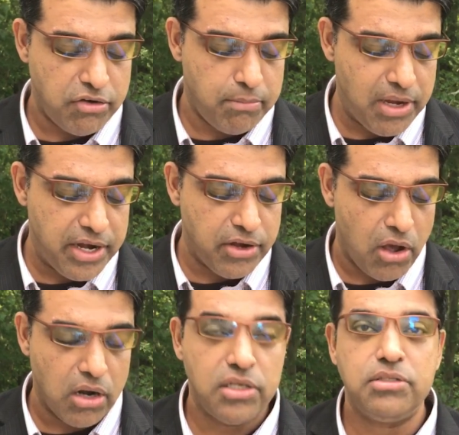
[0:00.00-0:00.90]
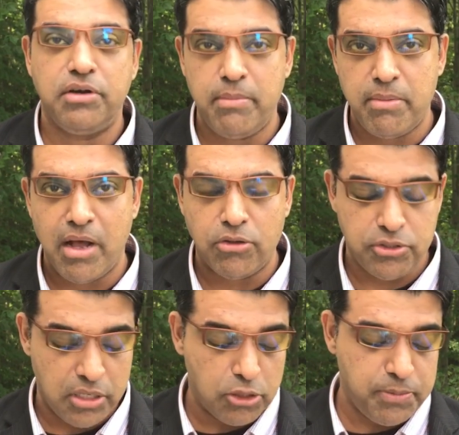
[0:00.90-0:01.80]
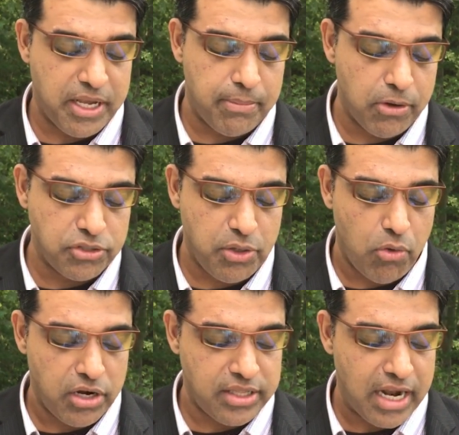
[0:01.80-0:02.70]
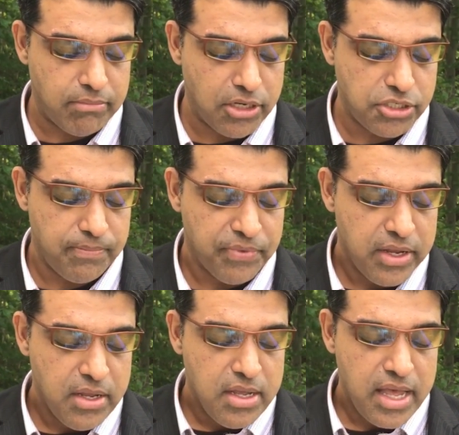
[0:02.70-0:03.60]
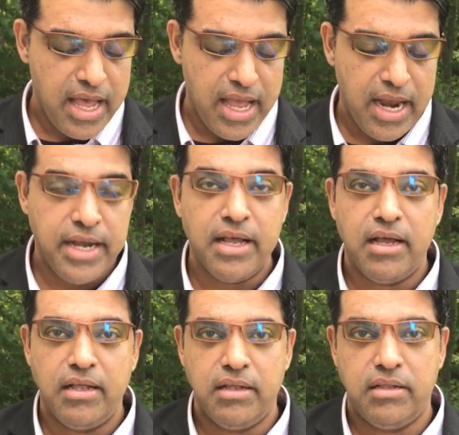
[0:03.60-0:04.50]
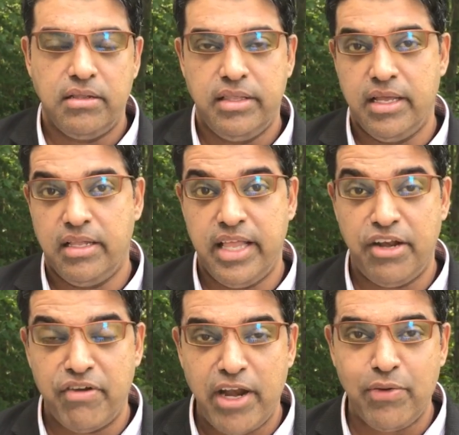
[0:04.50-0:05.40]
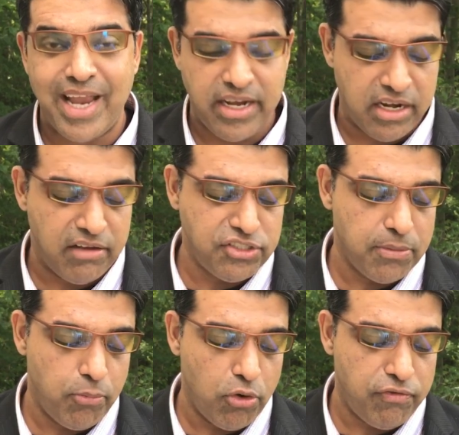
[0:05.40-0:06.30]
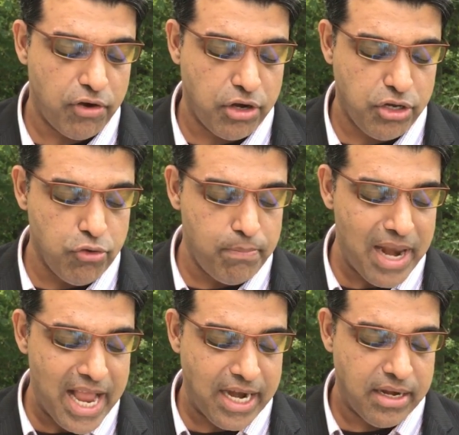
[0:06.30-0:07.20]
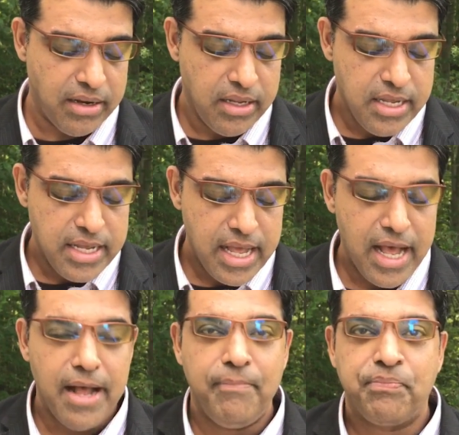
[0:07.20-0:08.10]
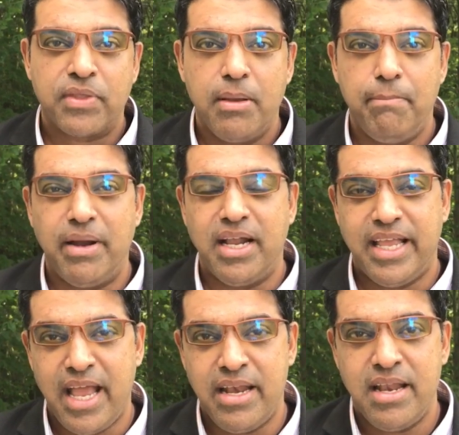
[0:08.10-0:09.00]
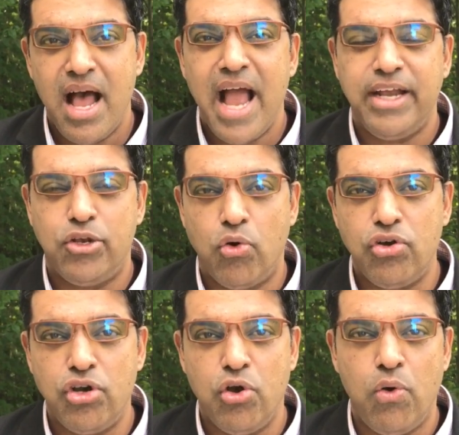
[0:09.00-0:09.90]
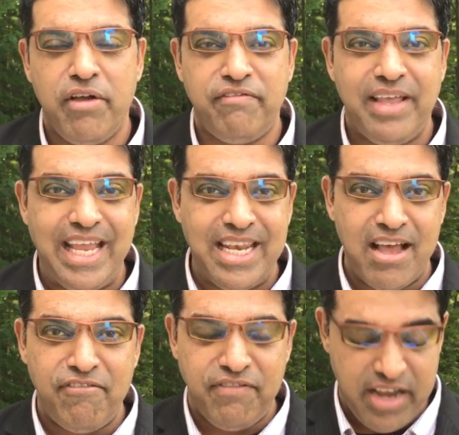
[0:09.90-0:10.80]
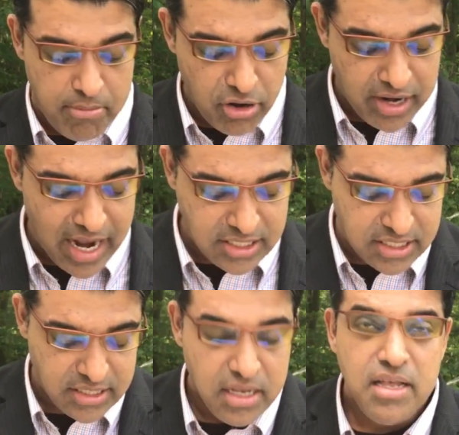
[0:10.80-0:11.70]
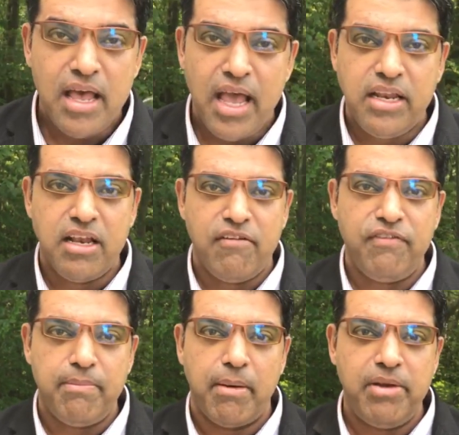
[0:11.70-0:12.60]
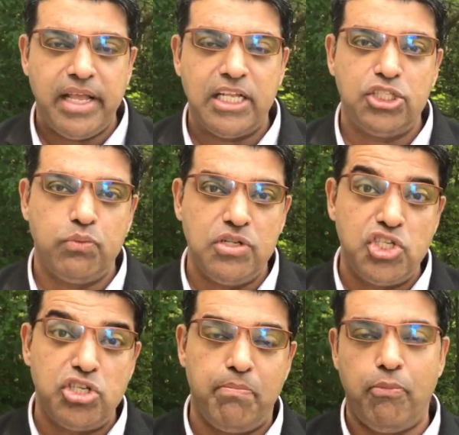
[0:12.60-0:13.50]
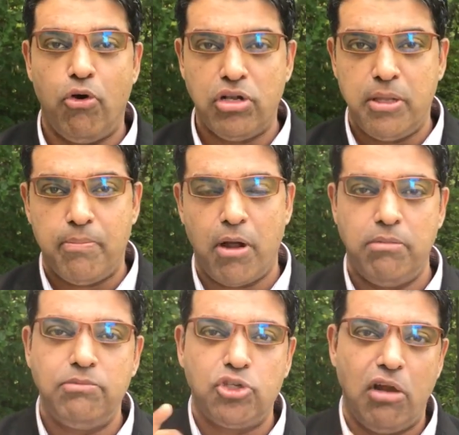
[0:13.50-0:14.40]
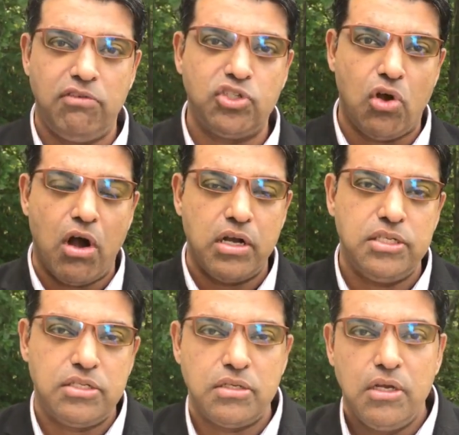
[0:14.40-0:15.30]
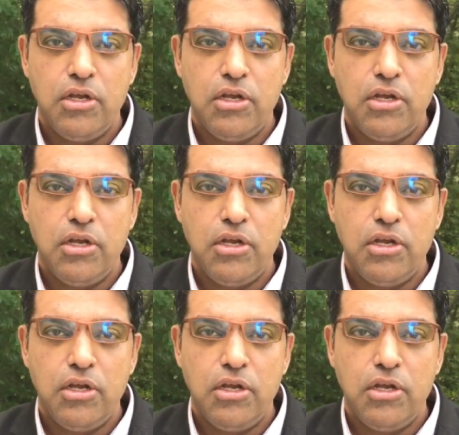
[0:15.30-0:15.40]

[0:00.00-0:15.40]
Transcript: hundred billion dollars. Remember how, how Speaker Pelosi wanted that much. And uh, they're trying to get enough support for a new plan. Um, but again, I don't know if enough Democrats and enough Republicans will support the Problem Solvers Caucus